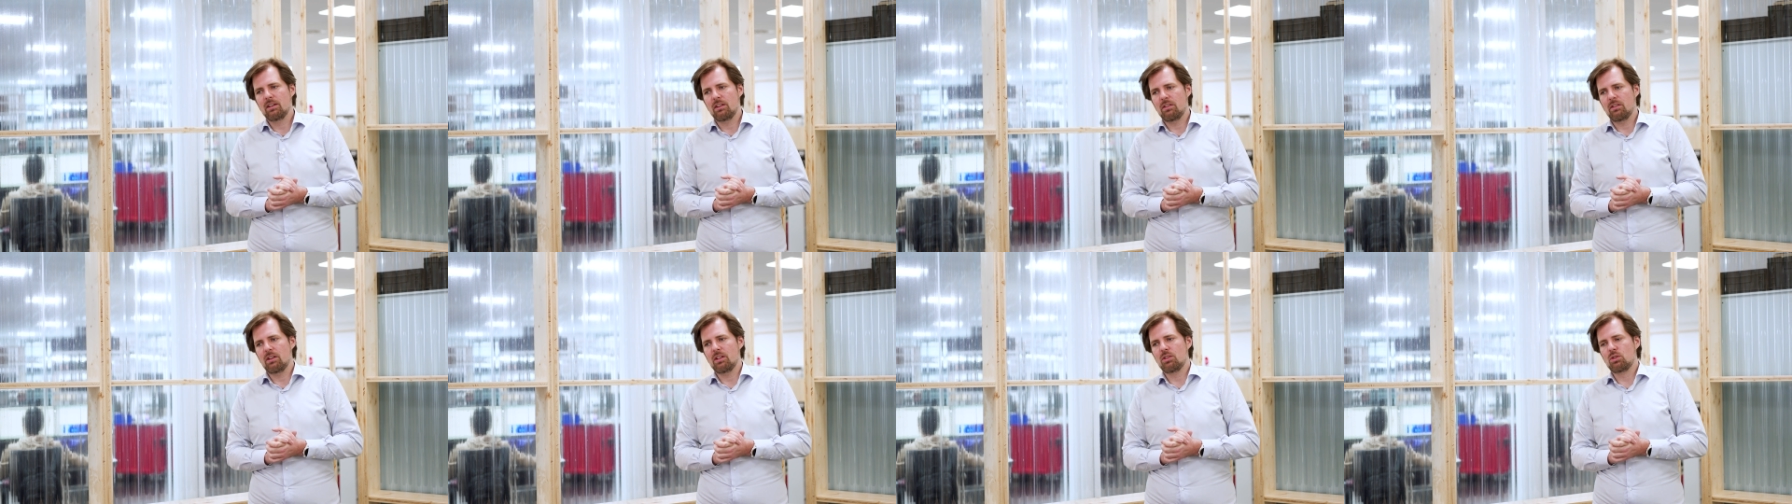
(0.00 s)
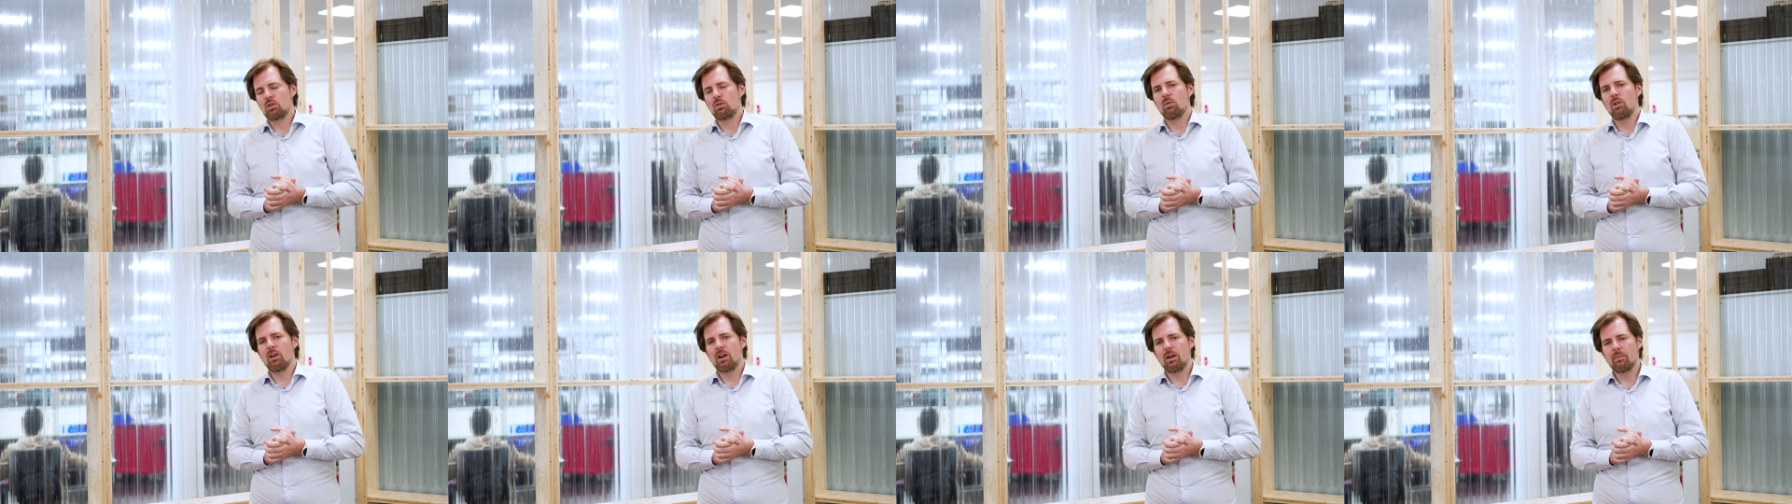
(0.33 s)
or uh,
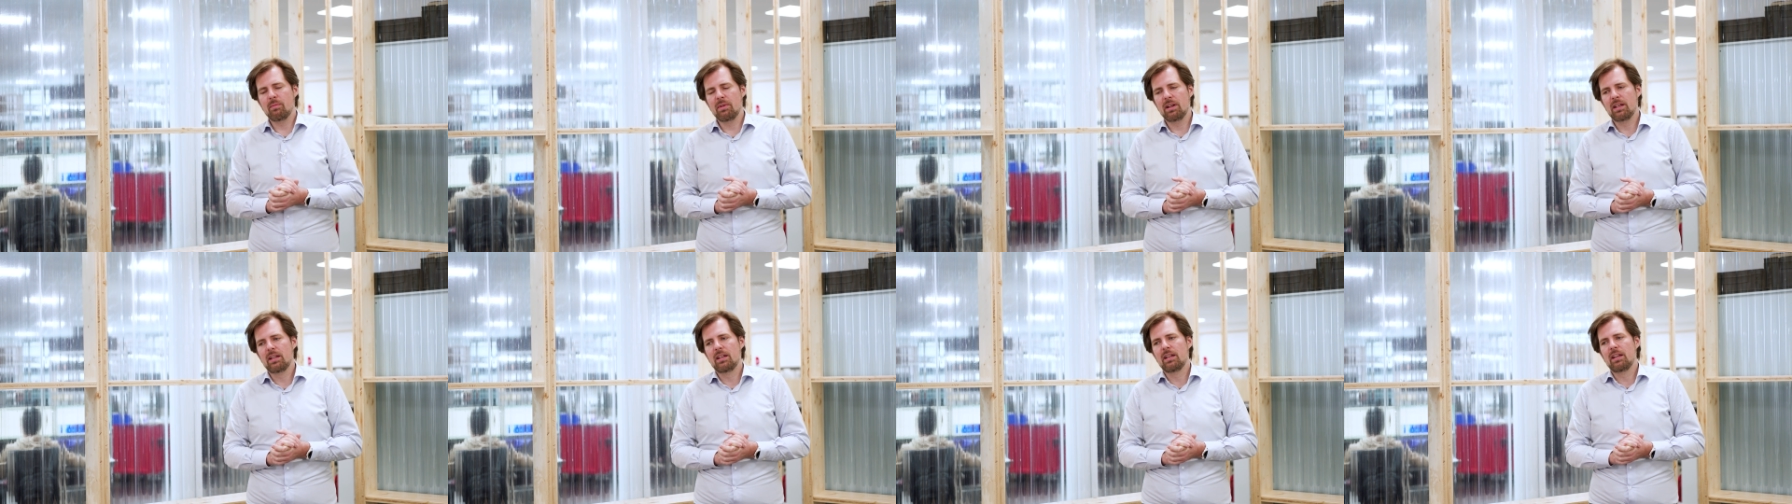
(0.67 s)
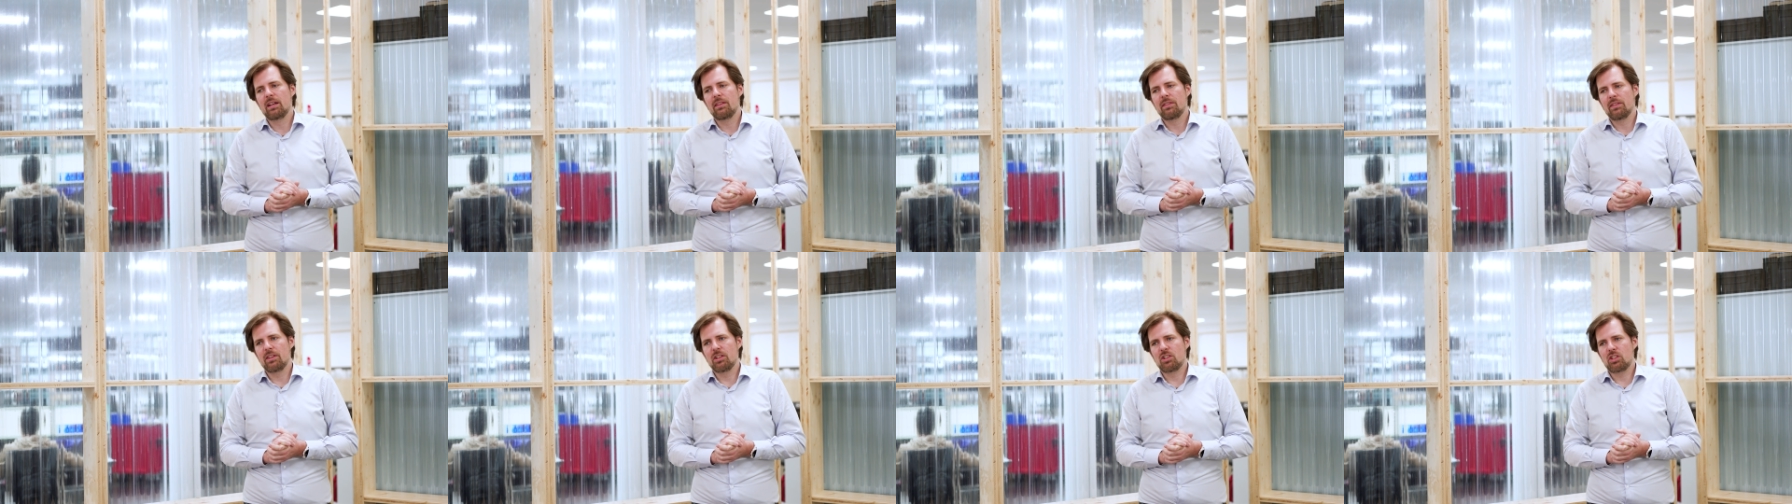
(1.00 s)
too warm,
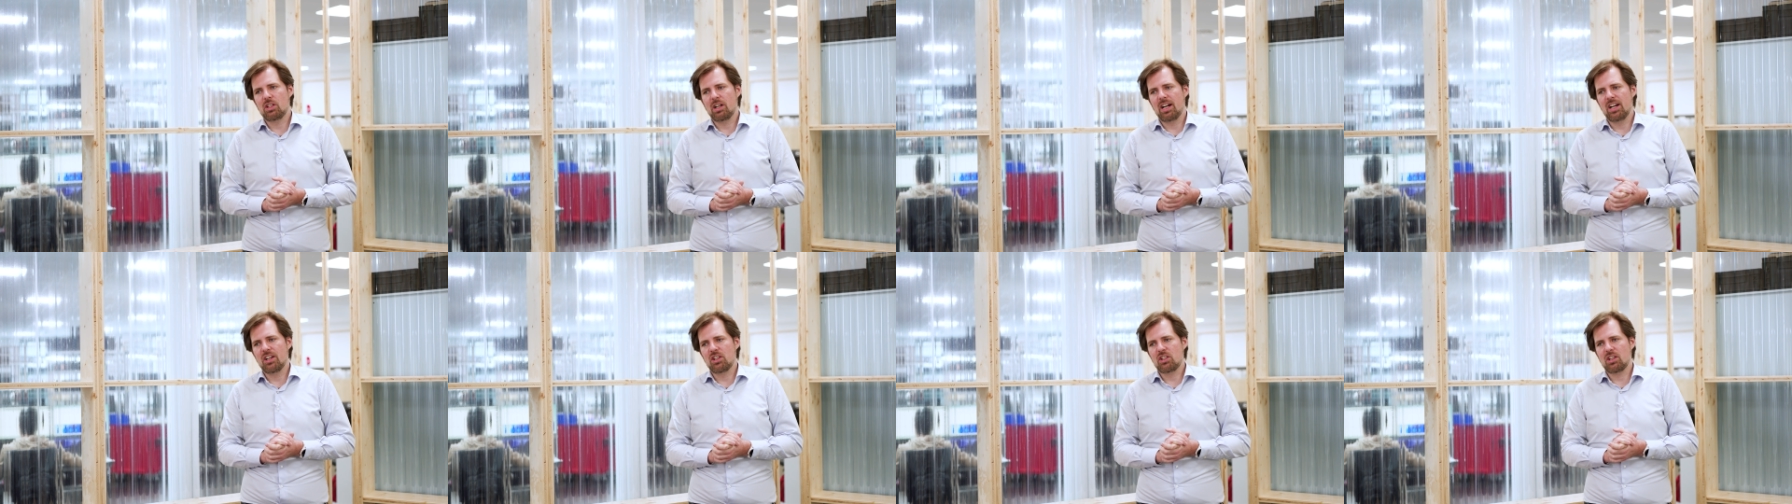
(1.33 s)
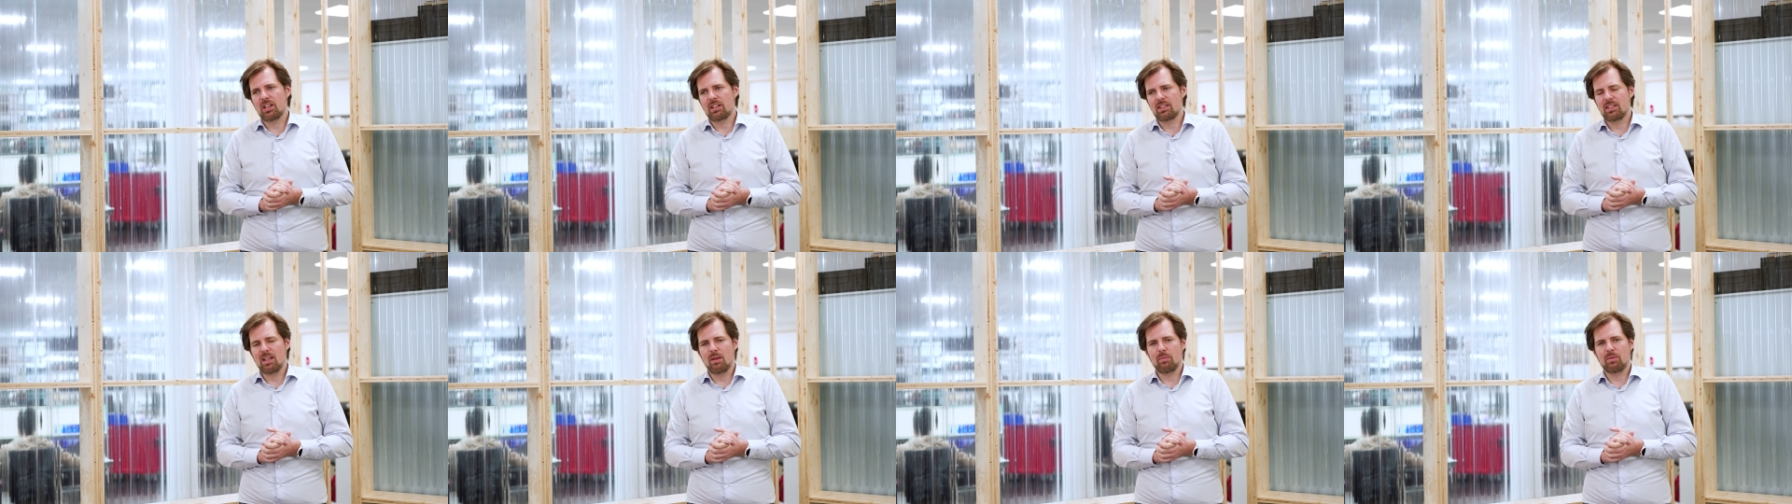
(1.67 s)
the charge
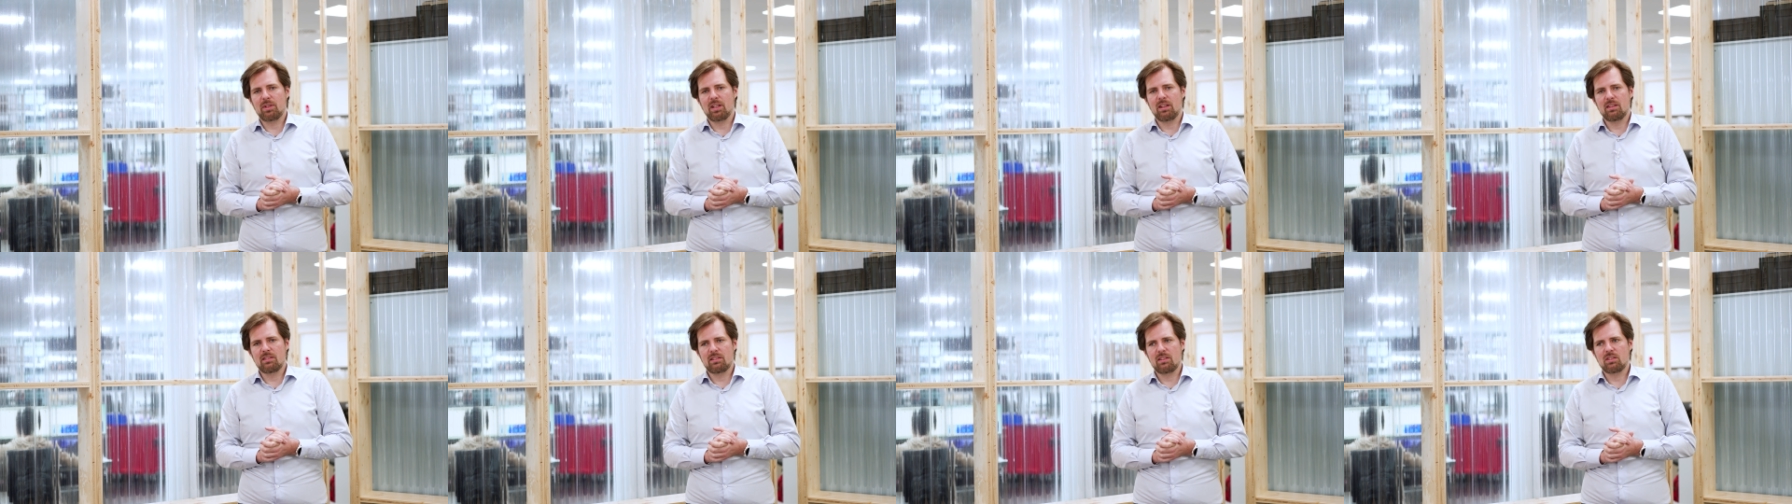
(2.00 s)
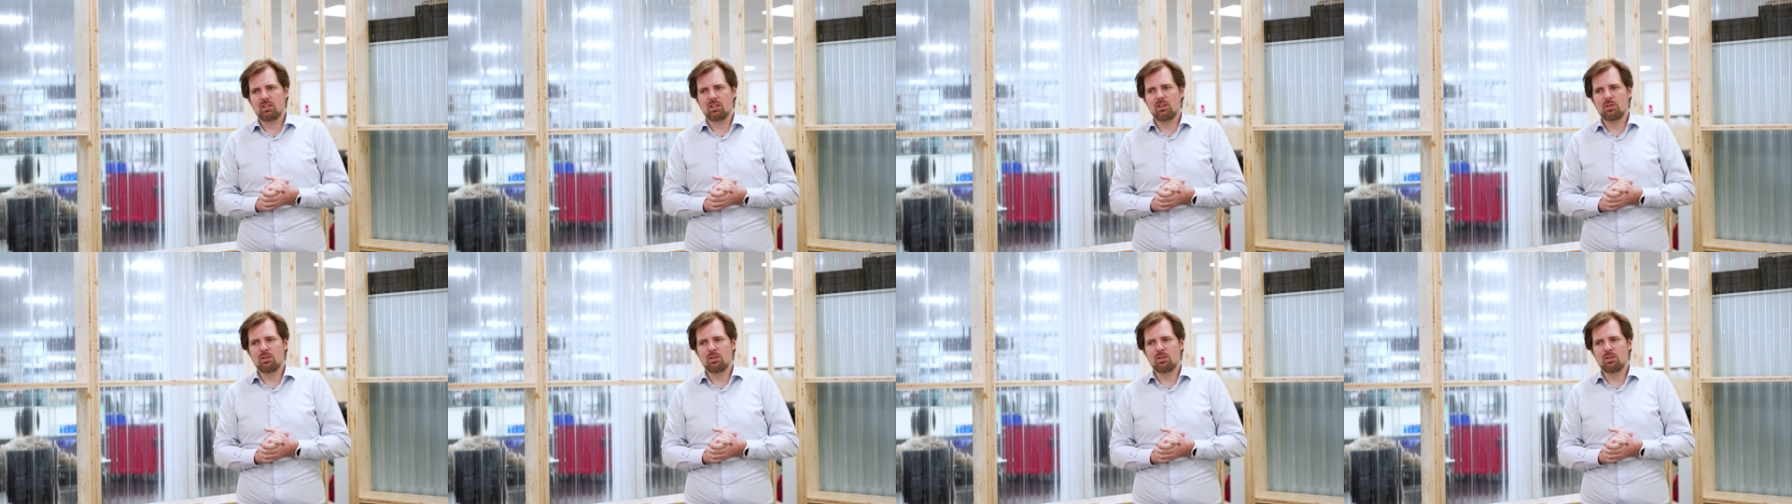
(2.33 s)
acceptance is